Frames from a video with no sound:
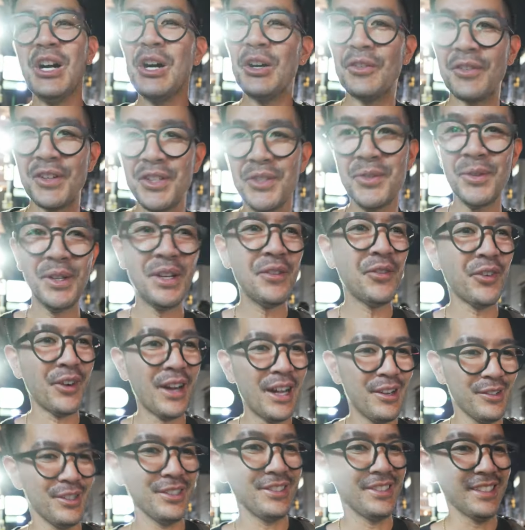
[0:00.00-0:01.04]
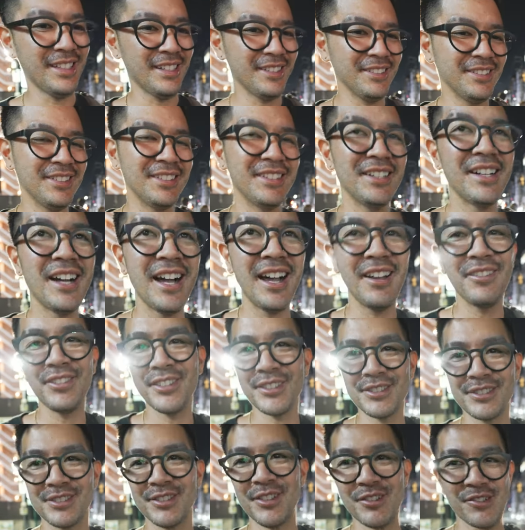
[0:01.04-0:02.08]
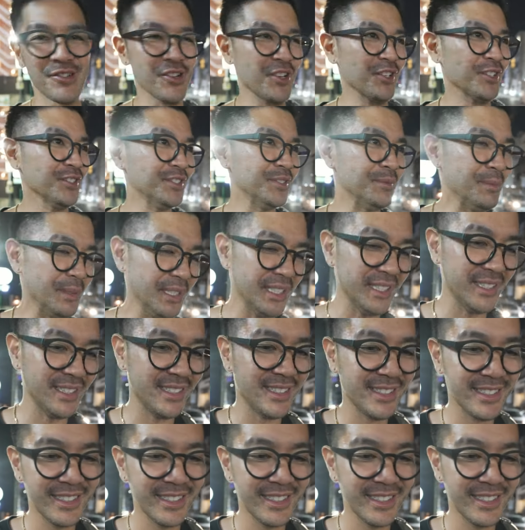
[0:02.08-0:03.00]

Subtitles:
over 24 hours now. I feel so gross, but.